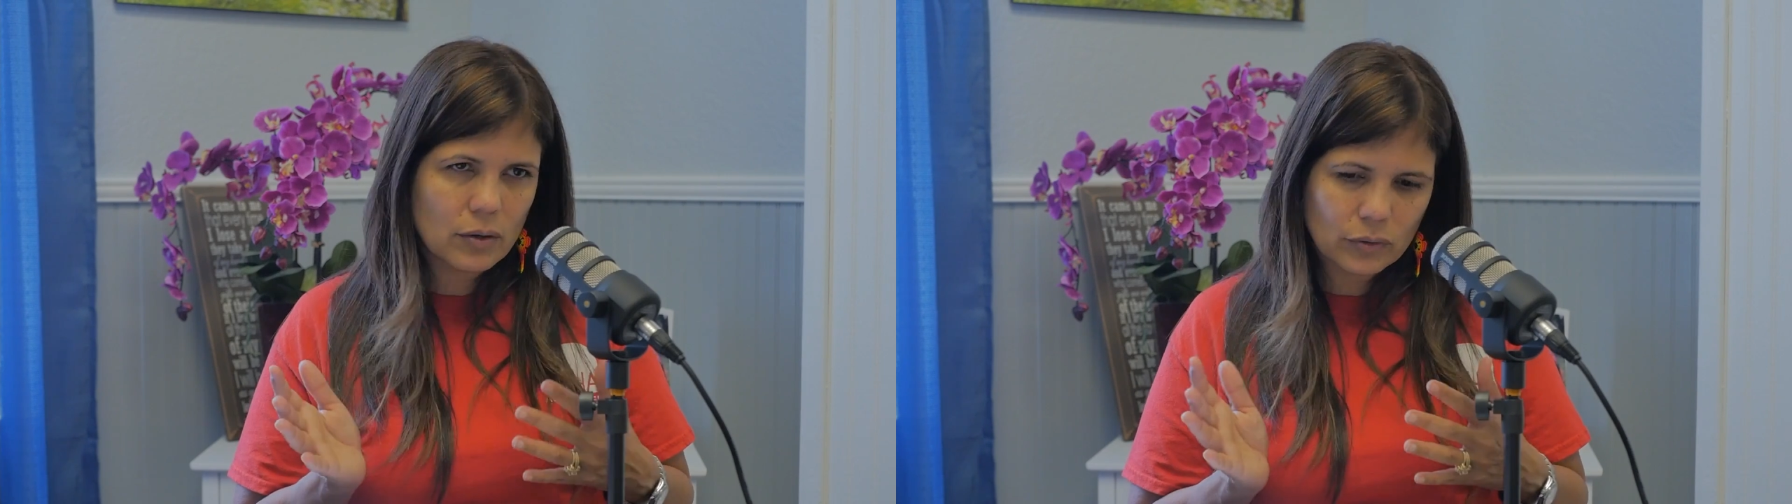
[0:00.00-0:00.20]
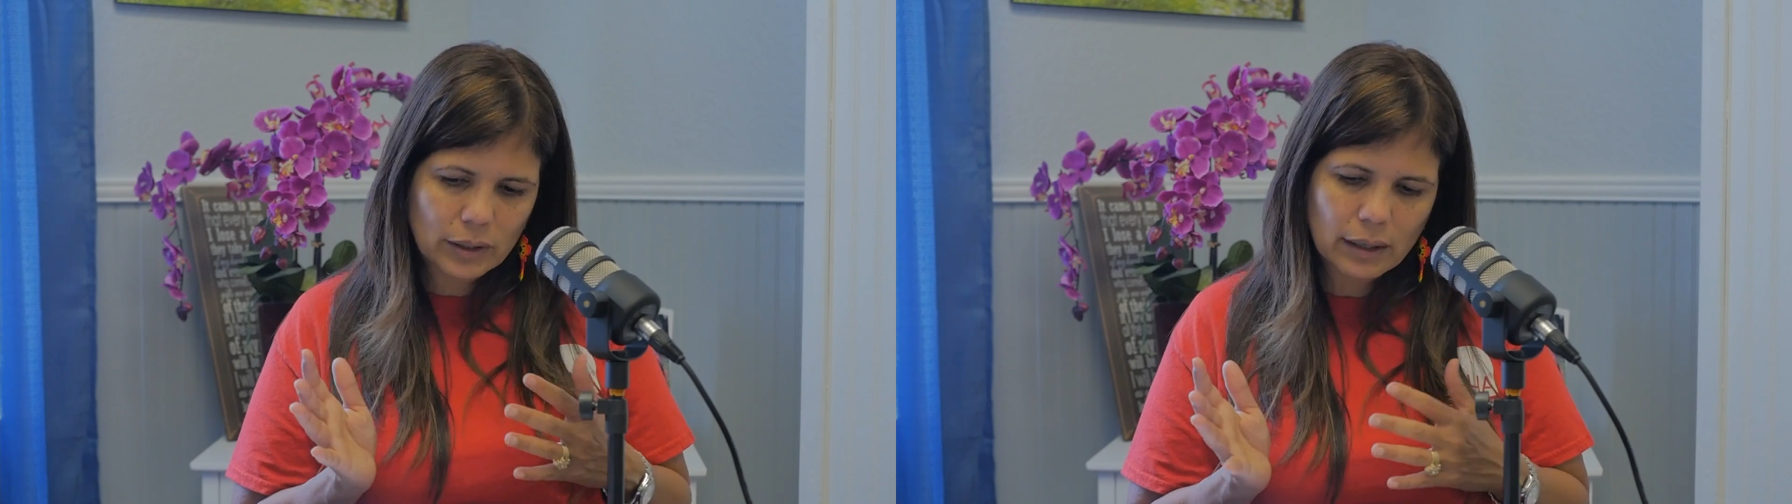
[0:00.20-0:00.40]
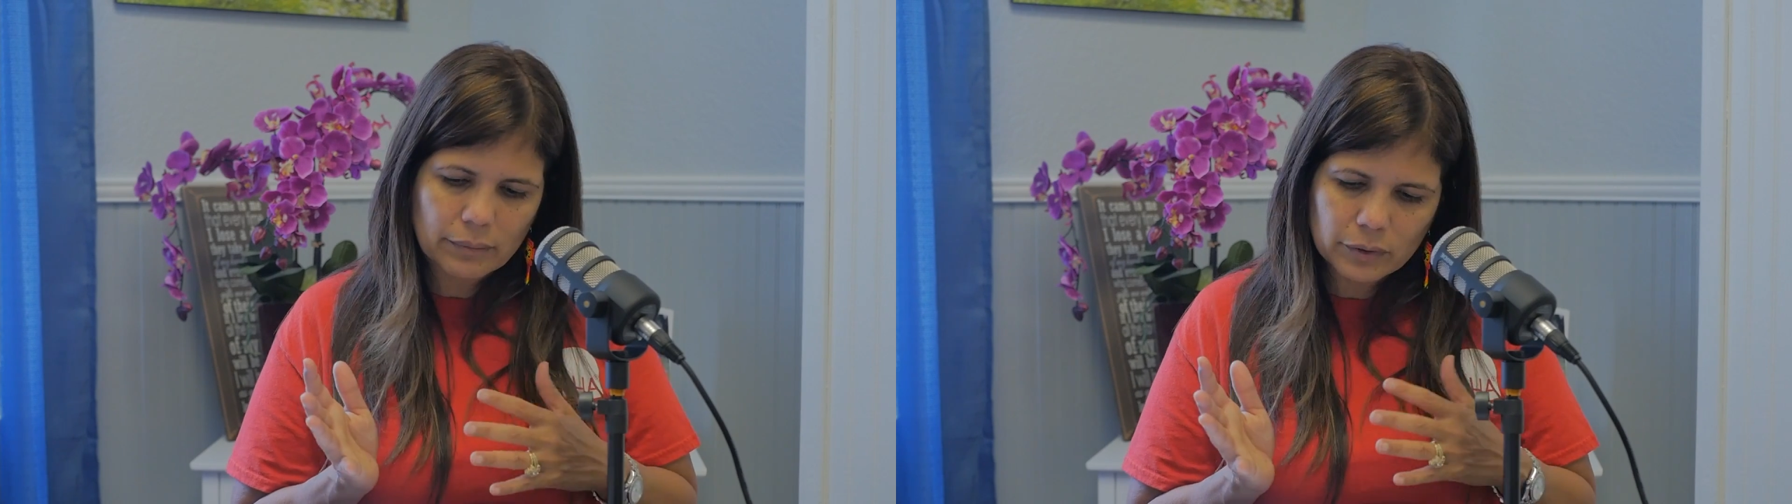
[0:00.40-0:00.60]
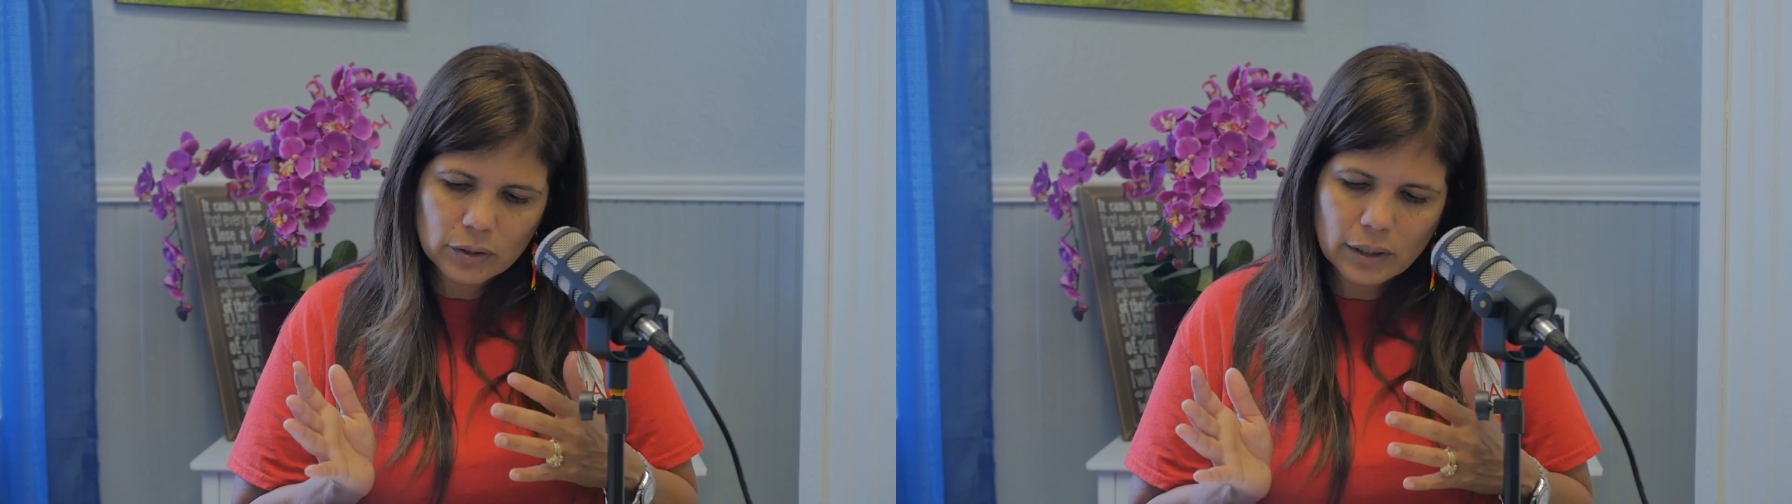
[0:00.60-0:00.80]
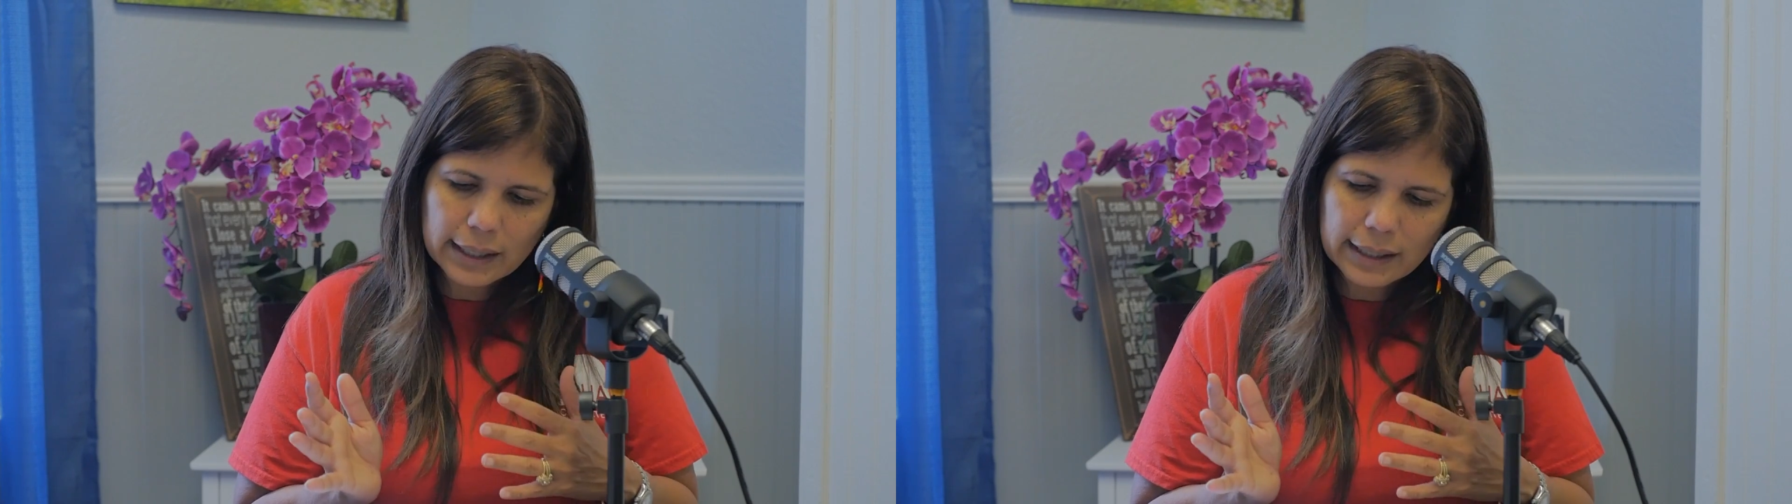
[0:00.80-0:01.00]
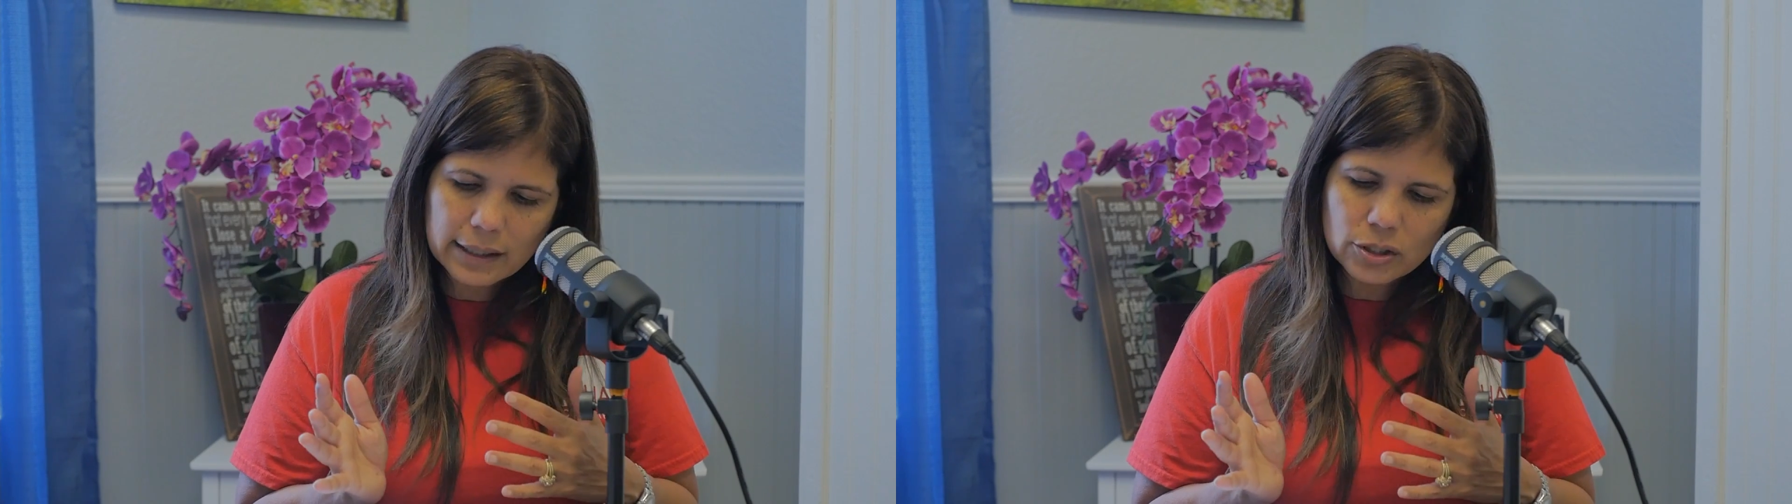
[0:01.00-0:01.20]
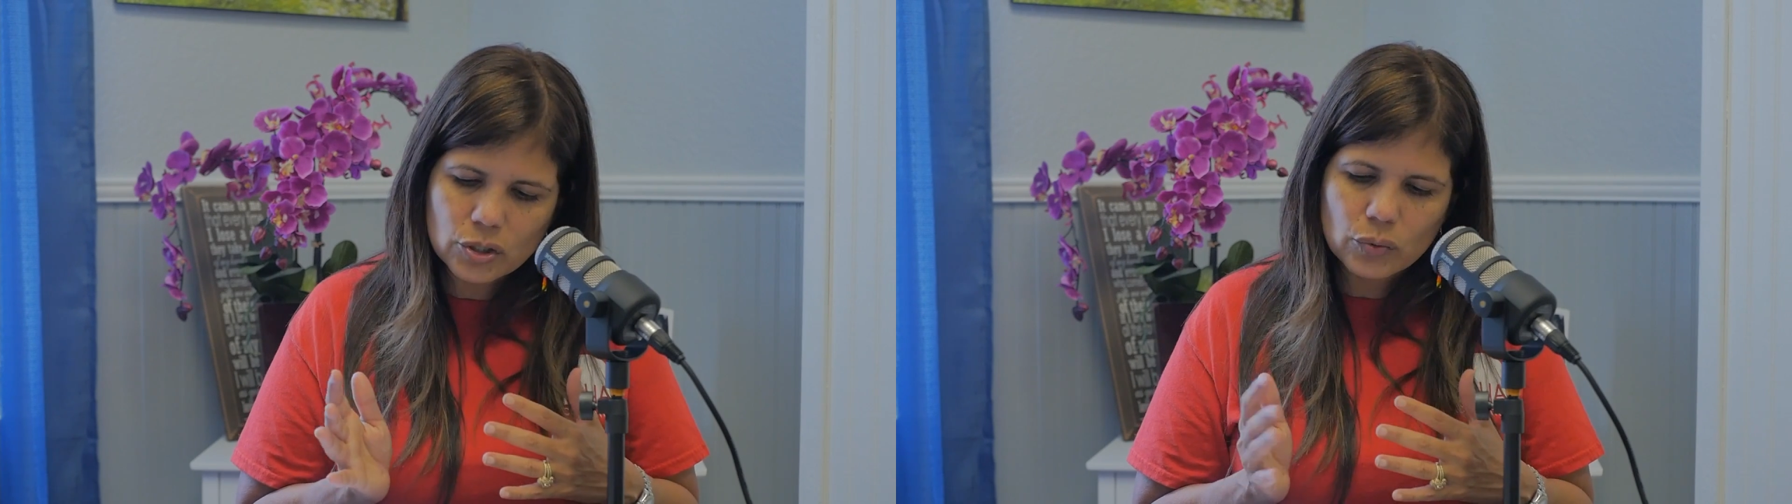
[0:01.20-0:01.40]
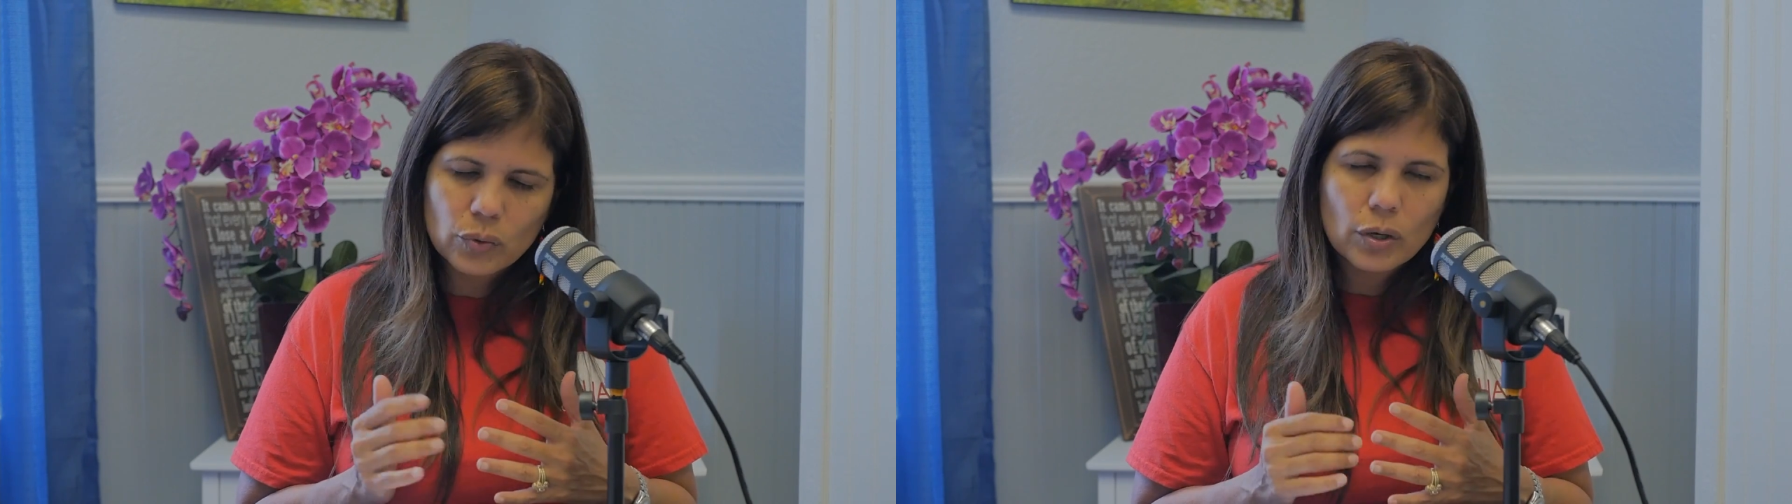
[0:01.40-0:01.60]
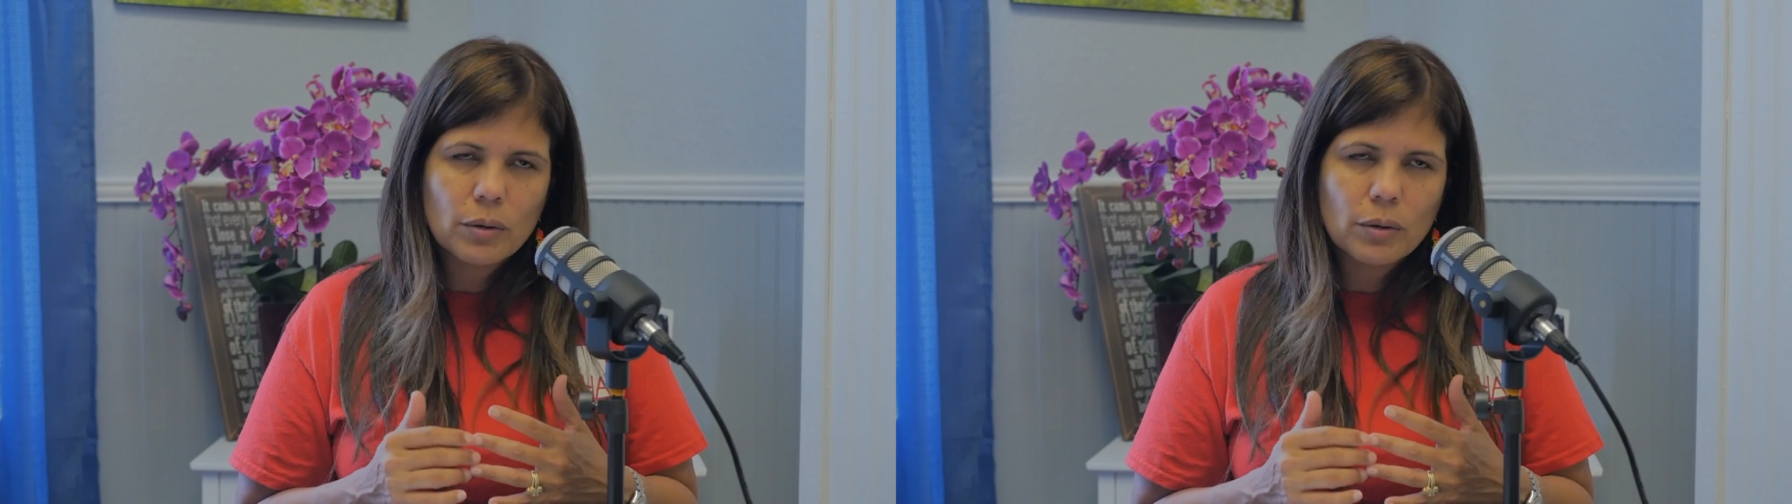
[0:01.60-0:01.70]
that I'm not gonna get into,